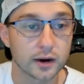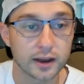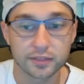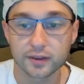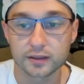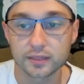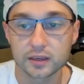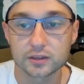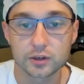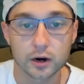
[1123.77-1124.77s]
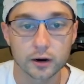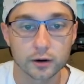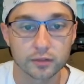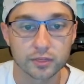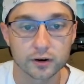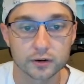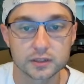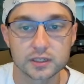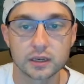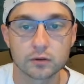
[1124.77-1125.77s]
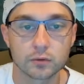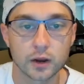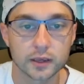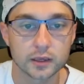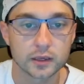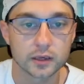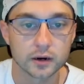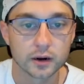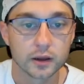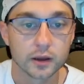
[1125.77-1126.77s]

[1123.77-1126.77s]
I think these are your 13 right here.